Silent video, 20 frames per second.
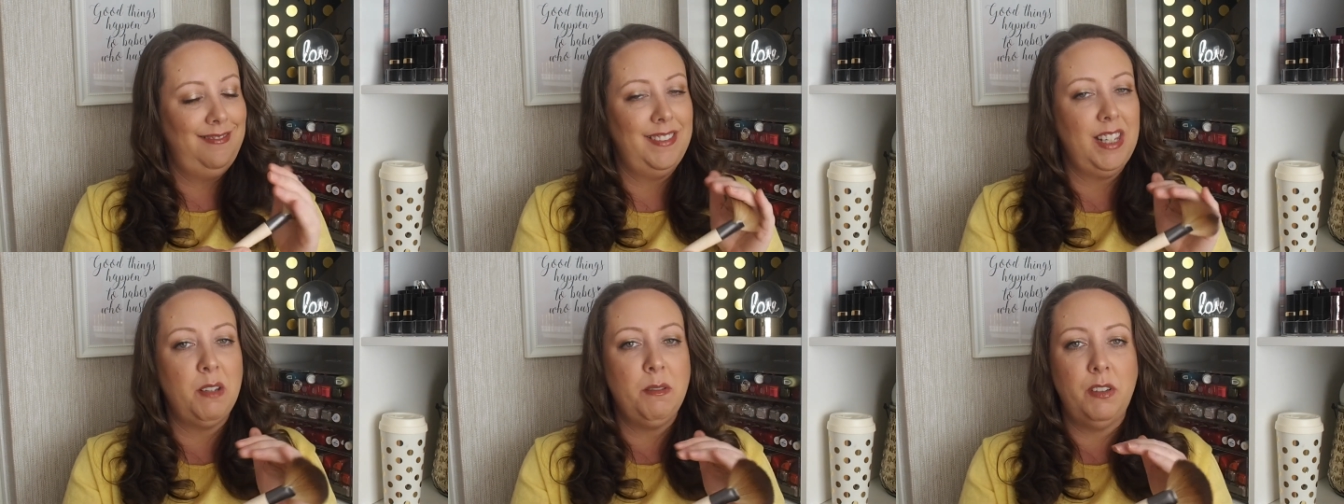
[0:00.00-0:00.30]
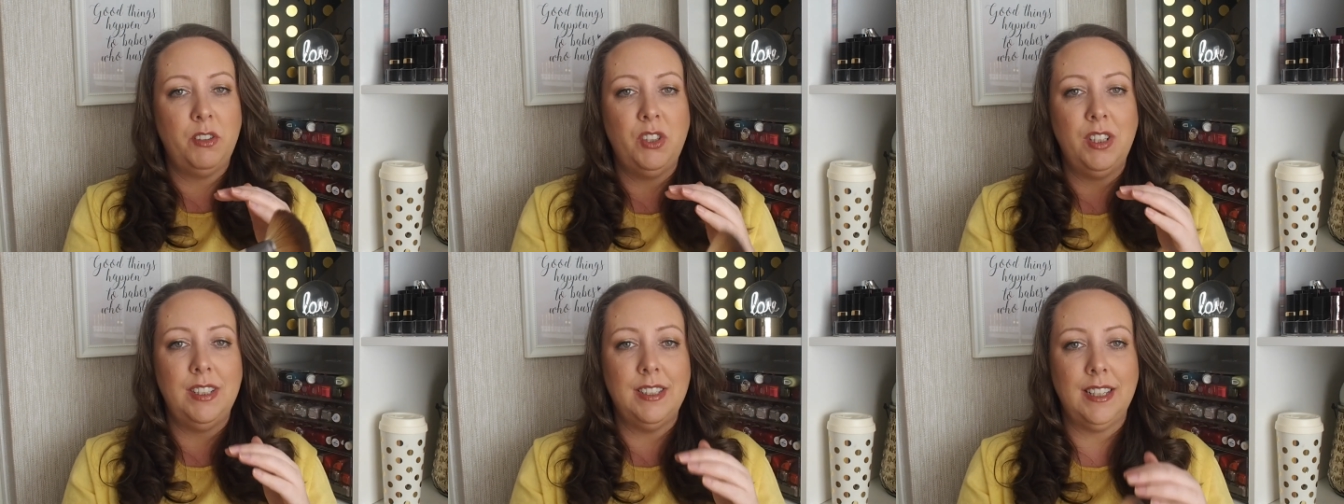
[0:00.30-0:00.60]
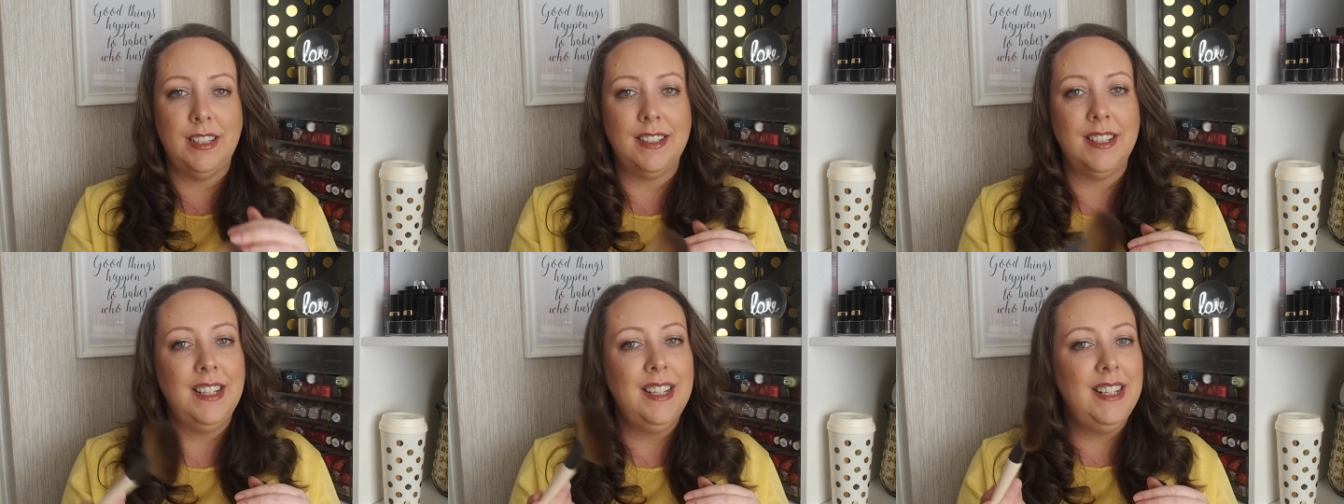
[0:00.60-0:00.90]
That's how she
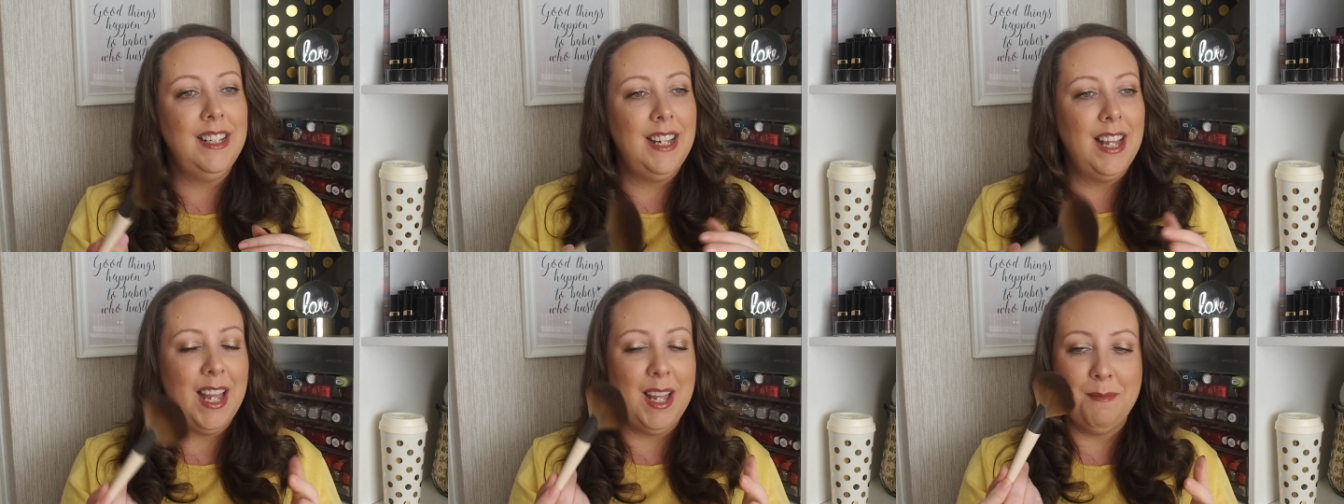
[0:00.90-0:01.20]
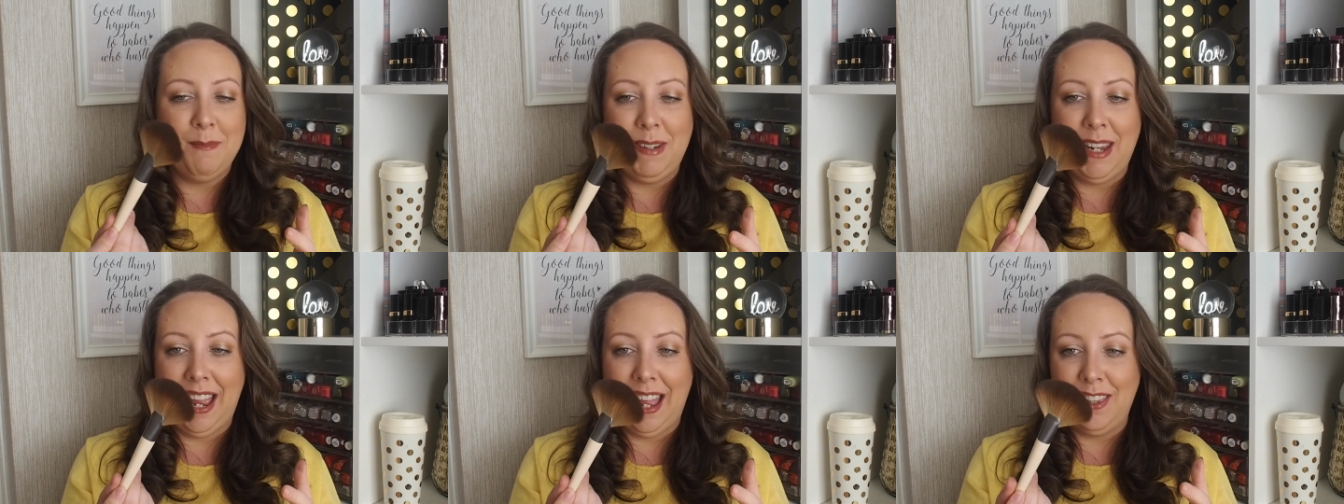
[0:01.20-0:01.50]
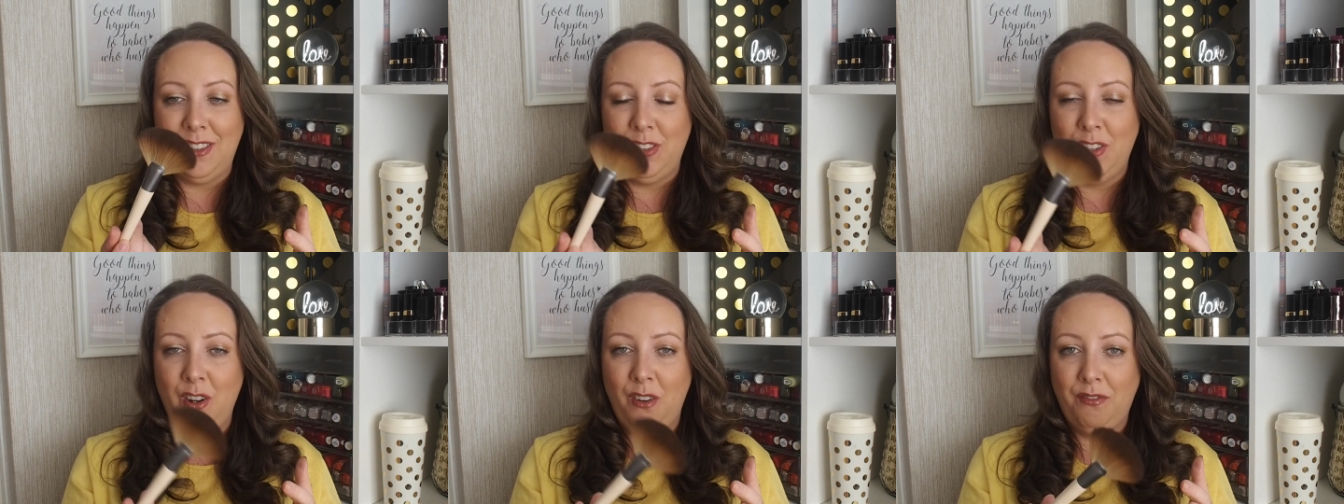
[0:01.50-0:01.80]
said. Yeah,
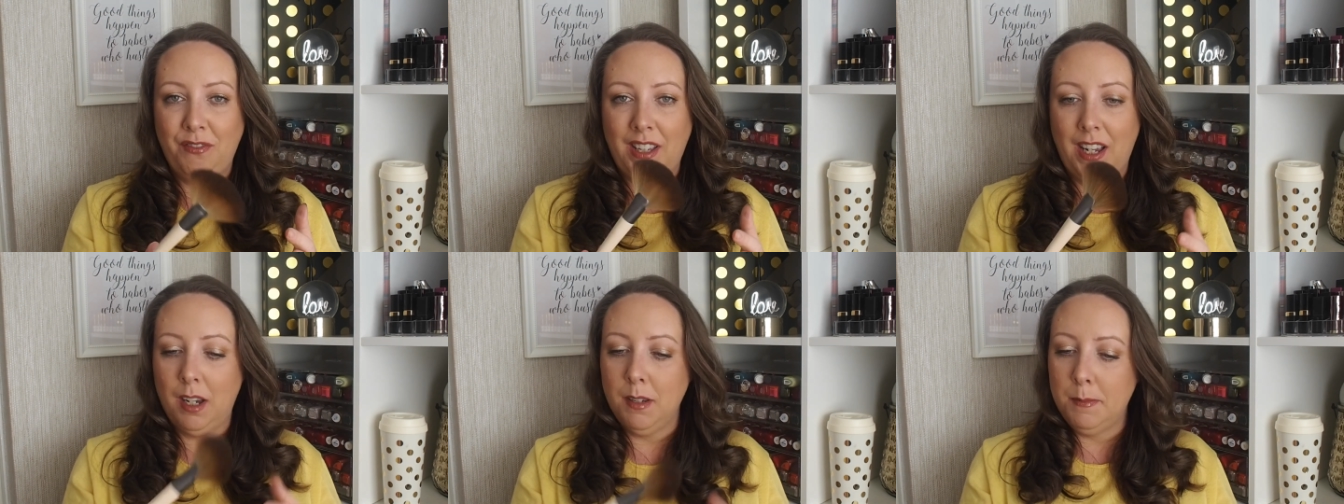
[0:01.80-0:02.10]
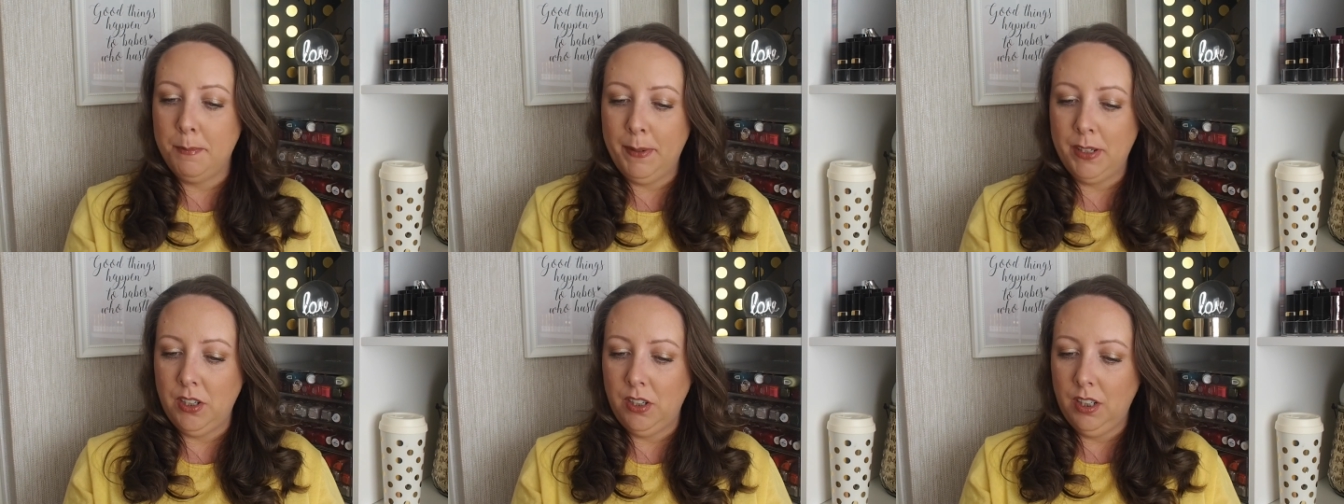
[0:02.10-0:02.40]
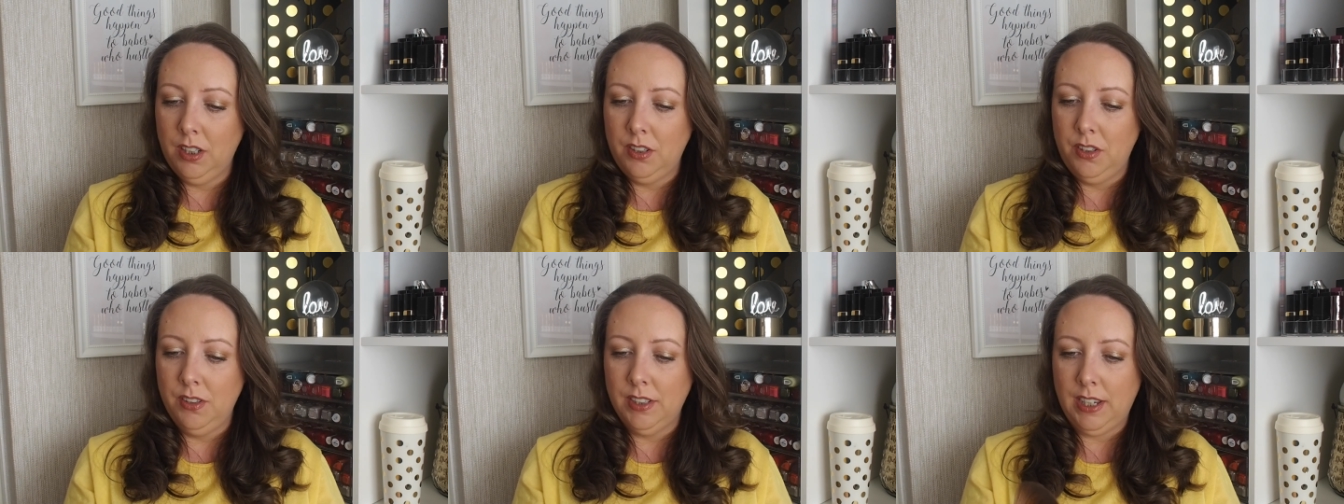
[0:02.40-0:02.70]
love that. I bet
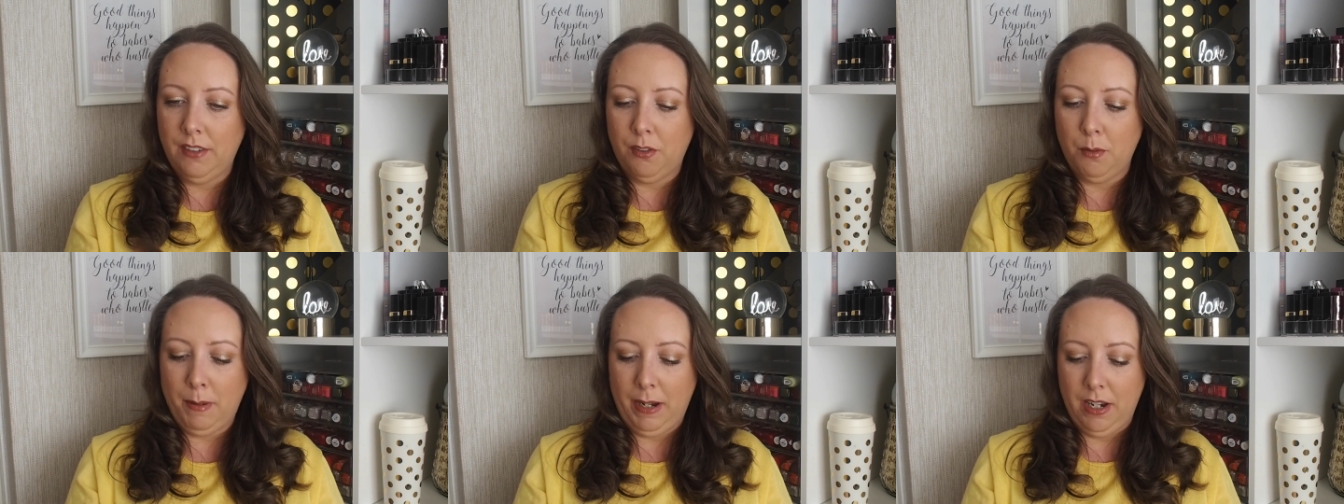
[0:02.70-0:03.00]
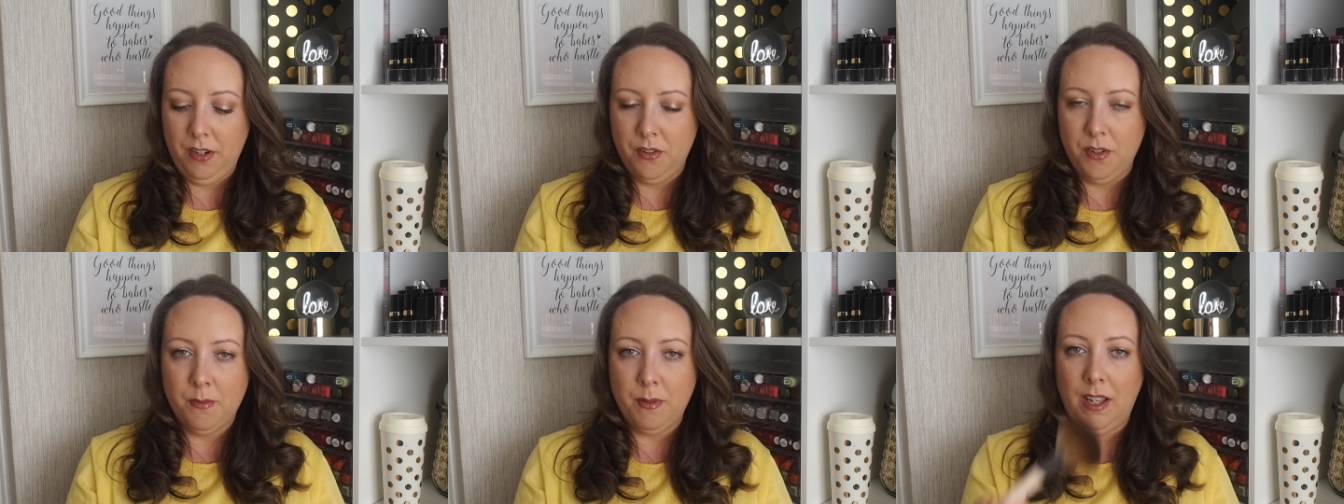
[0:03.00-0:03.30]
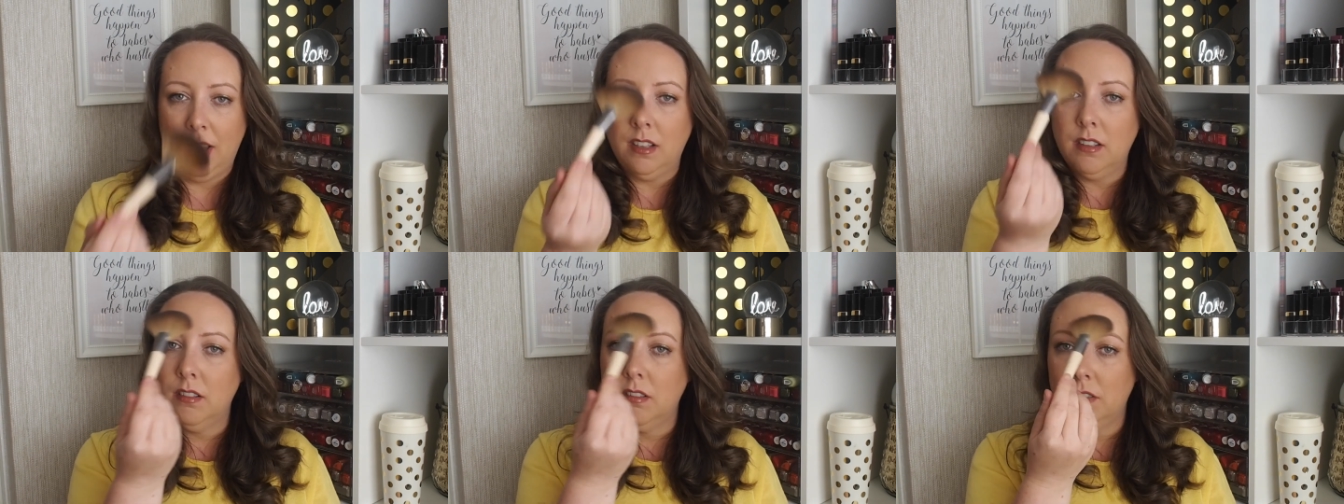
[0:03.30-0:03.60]
you could use that for powder as
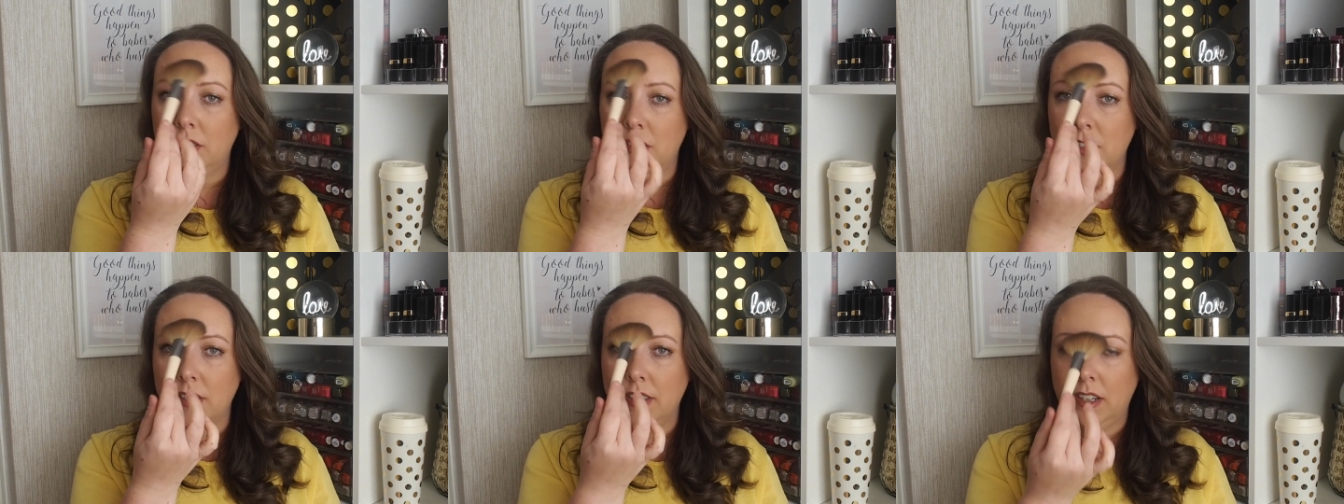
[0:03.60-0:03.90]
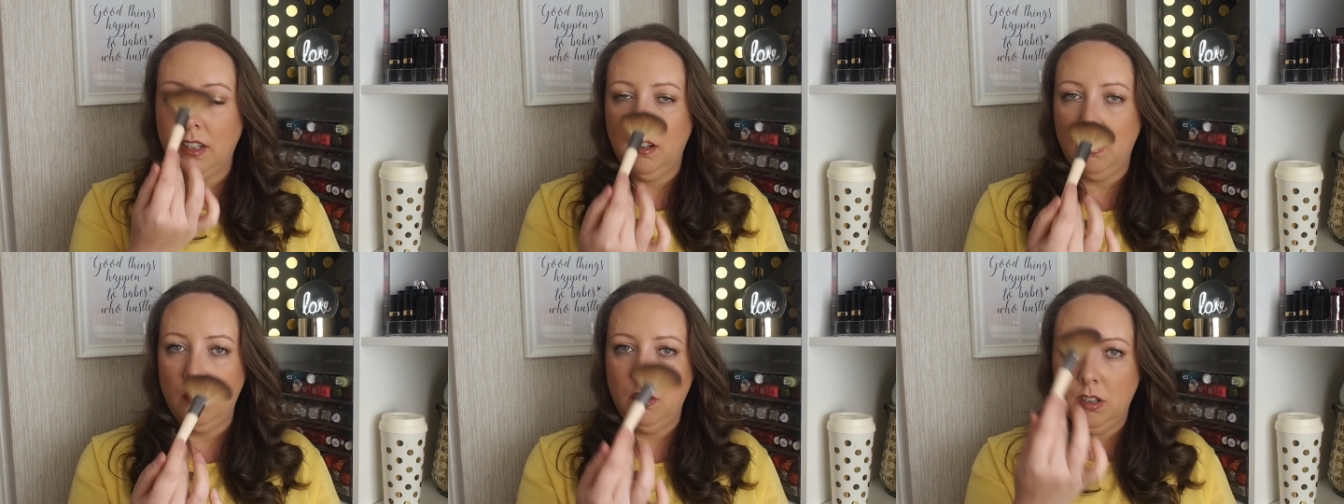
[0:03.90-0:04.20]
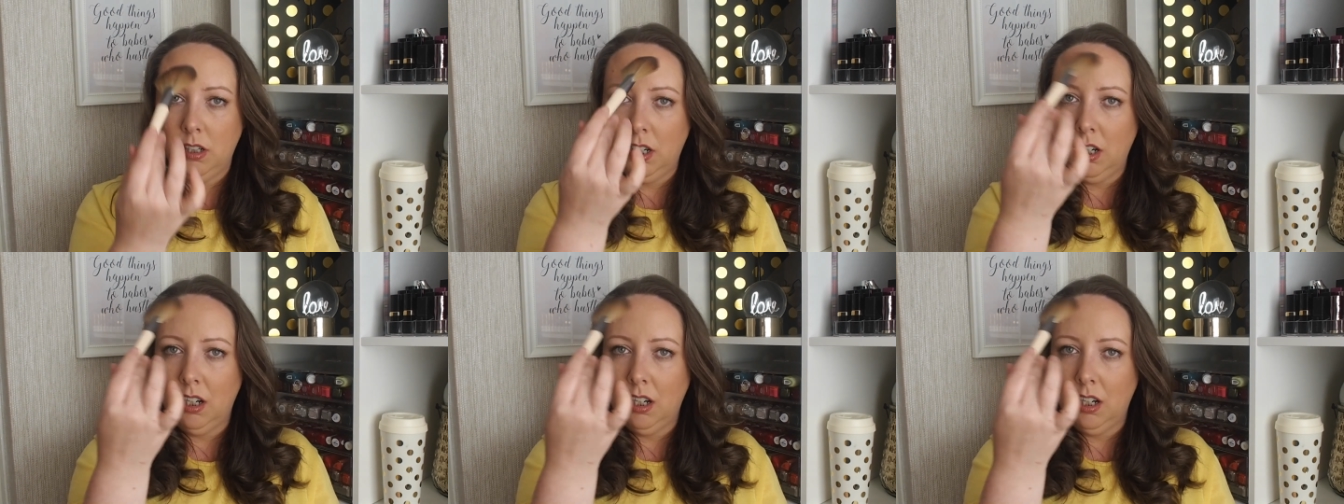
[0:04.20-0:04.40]
well. Just like go.